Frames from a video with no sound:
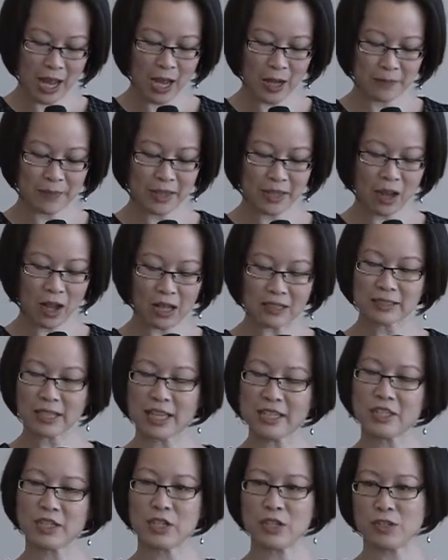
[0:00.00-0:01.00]
they all
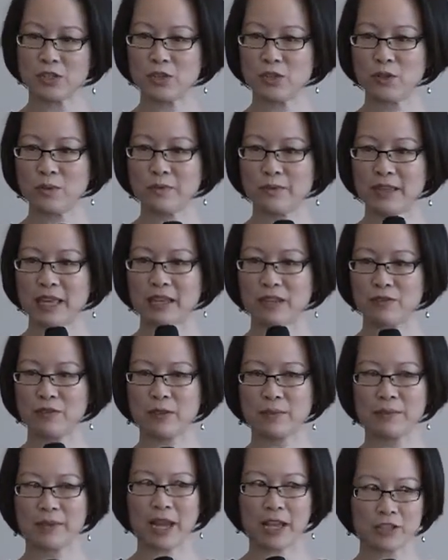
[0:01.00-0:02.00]
tend to assume that if
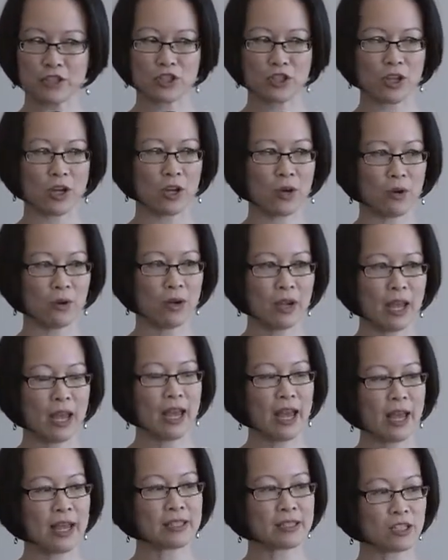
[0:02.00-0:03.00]
an NGO
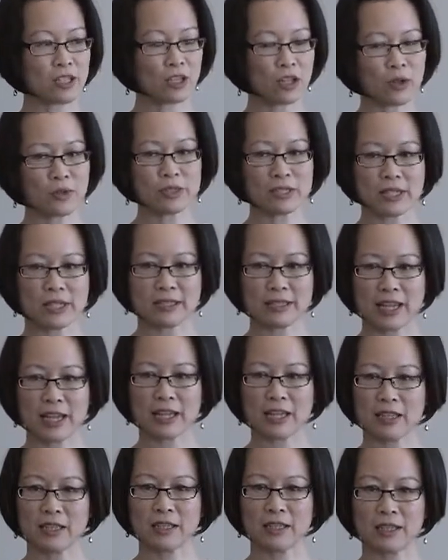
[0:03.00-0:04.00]
has close and
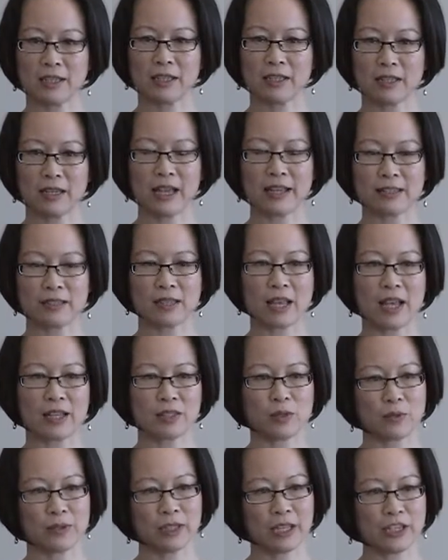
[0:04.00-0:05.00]
entangling, has
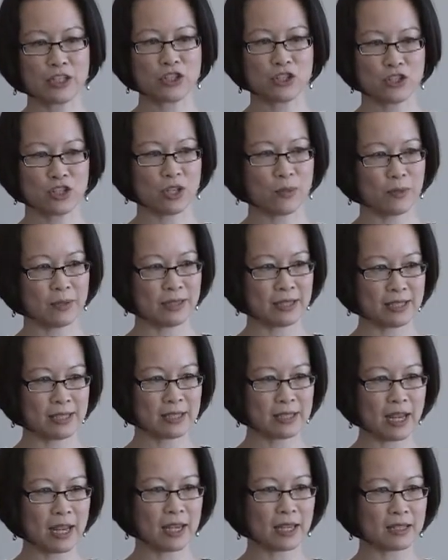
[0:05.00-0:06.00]
a relationship with the
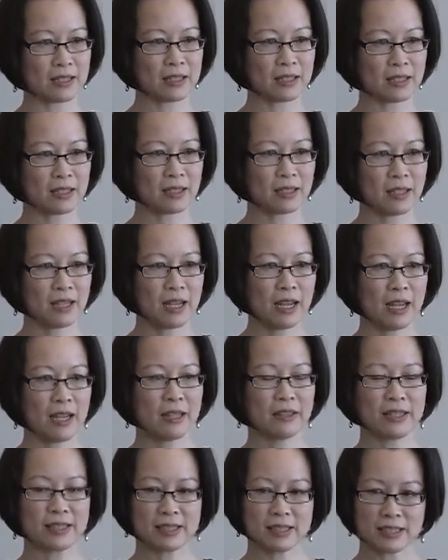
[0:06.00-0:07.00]
state
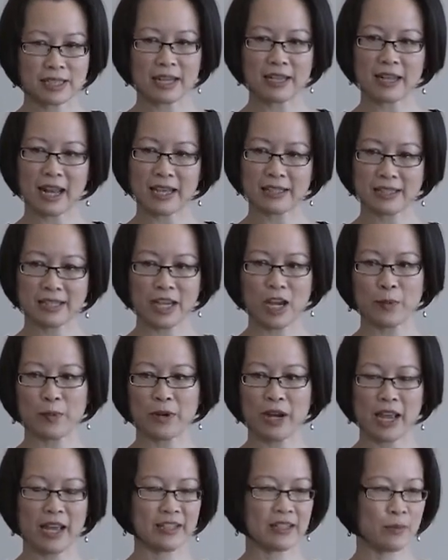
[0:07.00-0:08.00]
has the upper
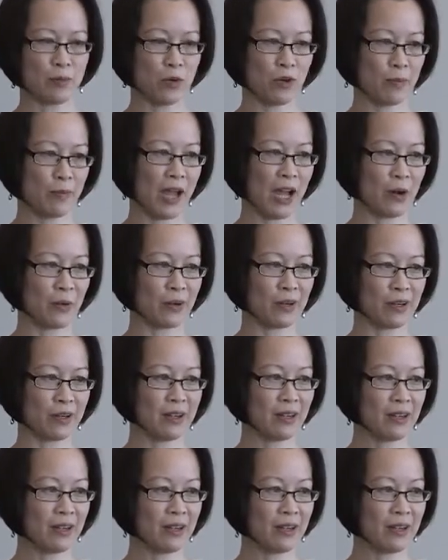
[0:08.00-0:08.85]
hand and more power.